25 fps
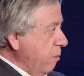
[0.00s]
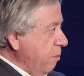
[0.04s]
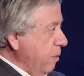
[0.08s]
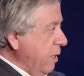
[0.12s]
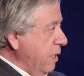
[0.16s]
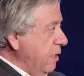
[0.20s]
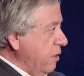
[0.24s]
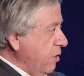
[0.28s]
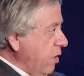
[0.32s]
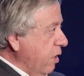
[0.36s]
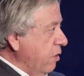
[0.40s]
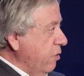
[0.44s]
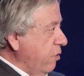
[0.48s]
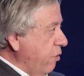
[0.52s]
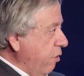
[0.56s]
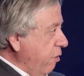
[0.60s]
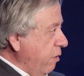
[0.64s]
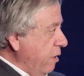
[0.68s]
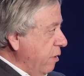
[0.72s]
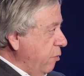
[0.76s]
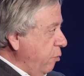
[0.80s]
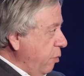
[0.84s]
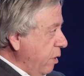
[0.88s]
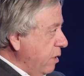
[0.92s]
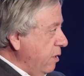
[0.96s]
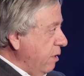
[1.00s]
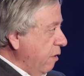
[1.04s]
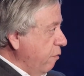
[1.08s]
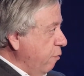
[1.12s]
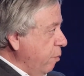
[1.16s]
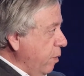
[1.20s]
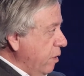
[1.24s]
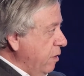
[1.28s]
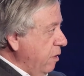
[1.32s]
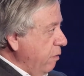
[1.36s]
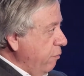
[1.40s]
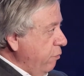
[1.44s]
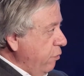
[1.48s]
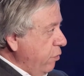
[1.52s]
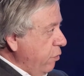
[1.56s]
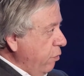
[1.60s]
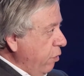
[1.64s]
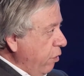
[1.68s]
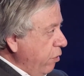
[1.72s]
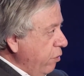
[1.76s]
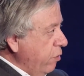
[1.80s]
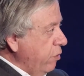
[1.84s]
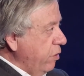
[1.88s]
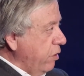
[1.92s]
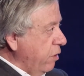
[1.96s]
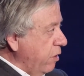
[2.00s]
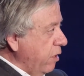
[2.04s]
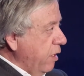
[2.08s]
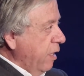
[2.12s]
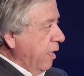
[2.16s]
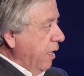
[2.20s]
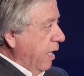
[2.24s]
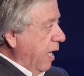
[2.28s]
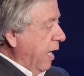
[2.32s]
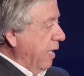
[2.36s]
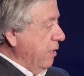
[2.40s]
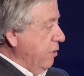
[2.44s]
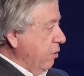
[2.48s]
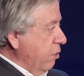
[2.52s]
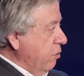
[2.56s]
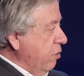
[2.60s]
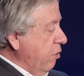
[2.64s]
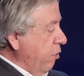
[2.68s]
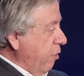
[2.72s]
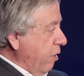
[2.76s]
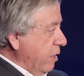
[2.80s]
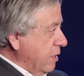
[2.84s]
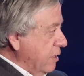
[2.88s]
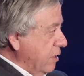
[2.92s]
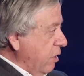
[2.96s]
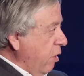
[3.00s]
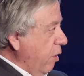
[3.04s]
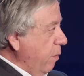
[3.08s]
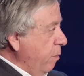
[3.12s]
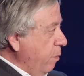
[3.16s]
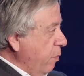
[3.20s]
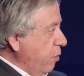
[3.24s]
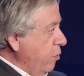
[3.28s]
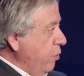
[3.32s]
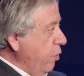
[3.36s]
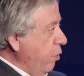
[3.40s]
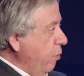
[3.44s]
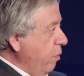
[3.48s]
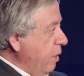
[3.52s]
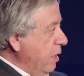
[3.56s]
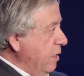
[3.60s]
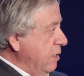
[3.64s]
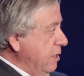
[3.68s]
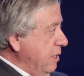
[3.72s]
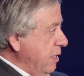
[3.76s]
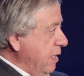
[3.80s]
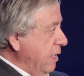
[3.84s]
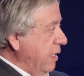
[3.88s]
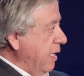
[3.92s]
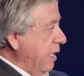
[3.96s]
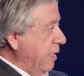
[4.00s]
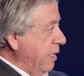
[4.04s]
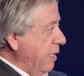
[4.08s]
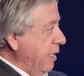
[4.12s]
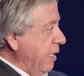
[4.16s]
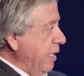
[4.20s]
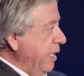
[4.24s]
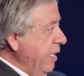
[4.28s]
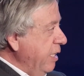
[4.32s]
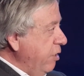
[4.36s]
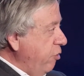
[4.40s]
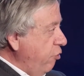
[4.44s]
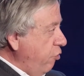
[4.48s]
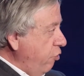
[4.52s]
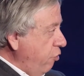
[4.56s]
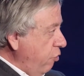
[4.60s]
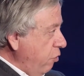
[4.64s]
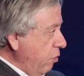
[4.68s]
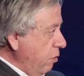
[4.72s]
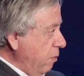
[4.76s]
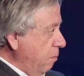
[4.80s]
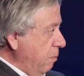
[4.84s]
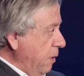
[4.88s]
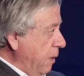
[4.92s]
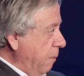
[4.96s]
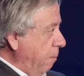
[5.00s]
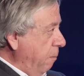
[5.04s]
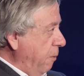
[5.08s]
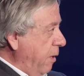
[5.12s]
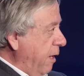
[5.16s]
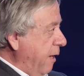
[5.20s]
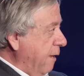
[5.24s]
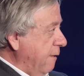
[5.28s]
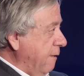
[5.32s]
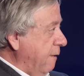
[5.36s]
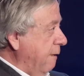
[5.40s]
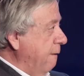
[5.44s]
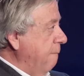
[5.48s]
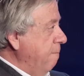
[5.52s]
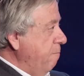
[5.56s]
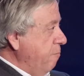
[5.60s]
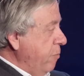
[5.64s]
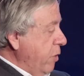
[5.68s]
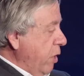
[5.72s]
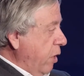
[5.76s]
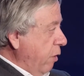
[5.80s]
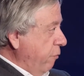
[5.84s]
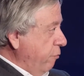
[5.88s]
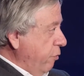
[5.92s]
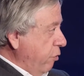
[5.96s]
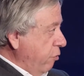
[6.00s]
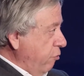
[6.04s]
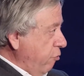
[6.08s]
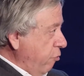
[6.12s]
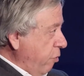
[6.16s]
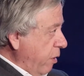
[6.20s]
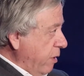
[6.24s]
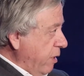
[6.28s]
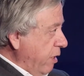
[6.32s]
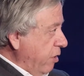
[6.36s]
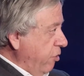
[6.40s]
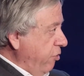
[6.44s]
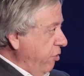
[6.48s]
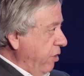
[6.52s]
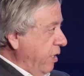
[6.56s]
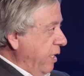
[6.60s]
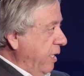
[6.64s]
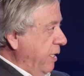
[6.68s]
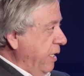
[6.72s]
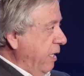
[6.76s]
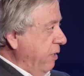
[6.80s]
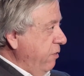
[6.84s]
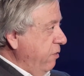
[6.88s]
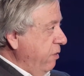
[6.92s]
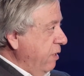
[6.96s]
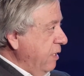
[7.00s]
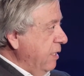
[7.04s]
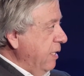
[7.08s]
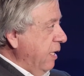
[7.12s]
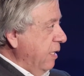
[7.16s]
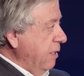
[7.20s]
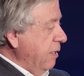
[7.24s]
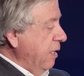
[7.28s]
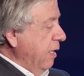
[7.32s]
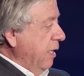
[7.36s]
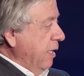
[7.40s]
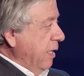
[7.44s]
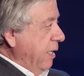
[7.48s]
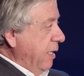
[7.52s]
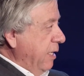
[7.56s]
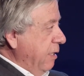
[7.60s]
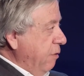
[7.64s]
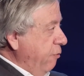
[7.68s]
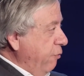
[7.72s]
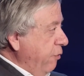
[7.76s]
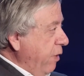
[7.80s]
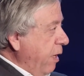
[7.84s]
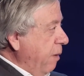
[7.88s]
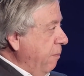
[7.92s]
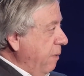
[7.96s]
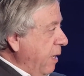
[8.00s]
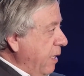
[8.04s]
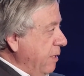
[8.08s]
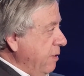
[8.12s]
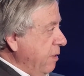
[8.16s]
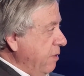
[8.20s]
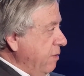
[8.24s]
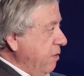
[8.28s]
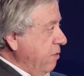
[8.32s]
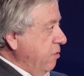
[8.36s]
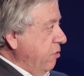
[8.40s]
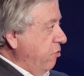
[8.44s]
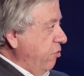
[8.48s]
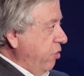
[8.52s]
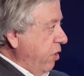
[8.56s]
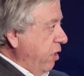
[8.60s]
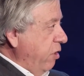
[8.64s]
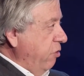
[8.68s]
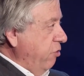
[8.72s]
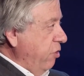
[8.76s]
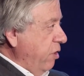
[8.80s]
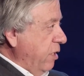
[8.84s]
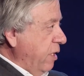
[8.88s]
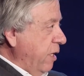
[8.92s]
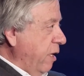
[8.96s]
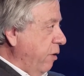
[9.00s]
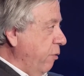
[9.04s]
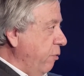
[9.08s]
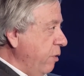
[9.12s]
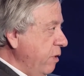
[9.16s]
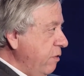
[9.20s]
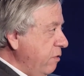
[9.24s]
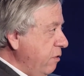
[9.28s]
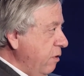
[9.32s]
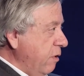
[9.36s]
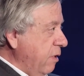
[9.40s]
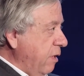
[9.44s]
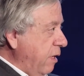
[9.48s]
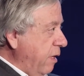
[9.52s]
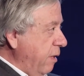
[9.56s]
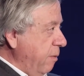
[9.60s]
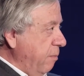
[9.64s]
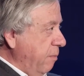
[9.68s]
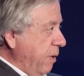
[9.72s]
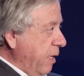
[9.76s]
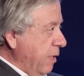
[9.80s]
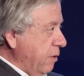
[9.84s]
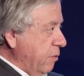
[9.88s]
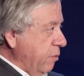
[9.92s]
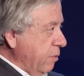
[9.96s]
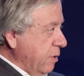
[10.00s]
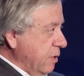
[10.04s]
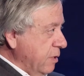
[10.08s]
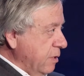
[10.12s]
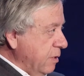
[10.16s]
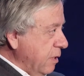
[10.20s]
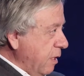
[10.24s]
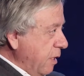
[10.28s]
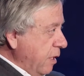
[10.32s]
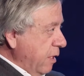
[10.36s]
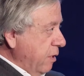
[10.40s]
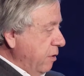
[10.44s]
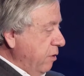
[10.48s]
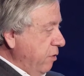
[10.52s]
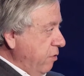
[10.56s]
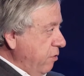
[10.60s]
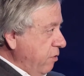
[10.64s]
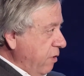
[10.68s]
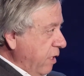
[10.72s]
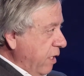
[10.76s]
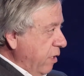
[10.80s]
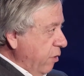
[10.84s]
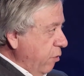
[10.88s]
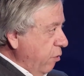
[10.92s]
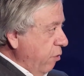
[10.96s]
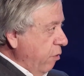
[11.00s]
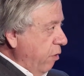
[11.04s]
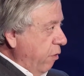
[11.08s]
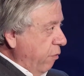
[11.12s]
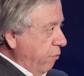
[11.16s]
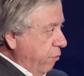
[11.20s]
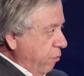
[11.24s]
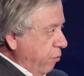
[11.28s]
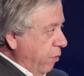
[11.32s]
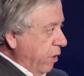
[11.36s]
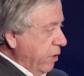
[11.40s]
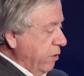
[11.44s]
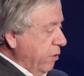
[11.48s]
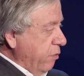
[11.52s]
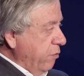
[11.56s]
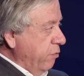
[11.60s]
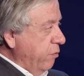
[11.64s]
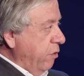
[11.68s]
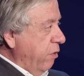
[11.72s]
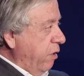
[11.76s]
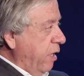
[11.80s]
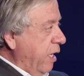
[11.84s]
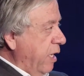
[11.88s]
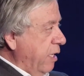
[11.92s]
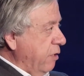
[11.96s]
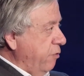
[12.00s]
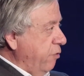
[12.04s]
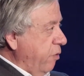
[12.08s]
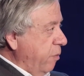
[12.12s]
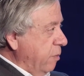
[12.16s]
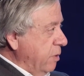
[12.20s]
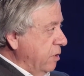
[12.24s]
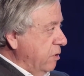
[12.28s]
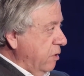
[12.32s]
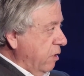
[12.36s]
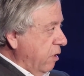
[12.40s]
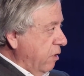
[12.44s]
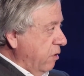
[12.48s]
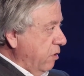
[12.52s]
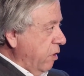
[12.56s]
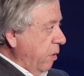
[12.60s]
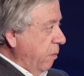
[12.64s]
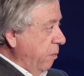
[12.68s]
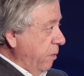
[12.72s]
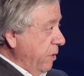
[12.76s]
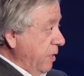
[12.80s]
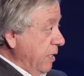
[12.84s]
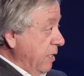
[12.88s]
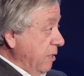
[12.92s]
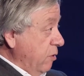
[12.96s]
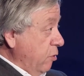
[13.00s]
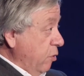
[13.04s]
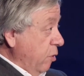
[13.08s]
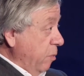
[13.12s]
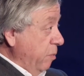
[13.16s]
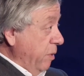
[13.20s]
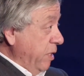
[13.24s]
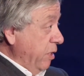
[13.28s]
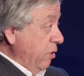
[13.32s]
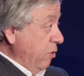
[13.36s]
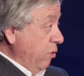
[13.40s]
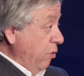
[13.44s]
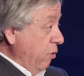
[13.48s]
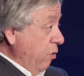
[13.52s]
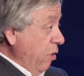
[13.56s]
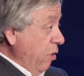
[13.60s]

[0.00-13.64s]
a bit counterintuitive, but if you look at other examples, you will see that it should be part of the strategy. And I think that in pharma this is changing. I recently met with the CEO of one of the large pharmaceutical companies. He told me,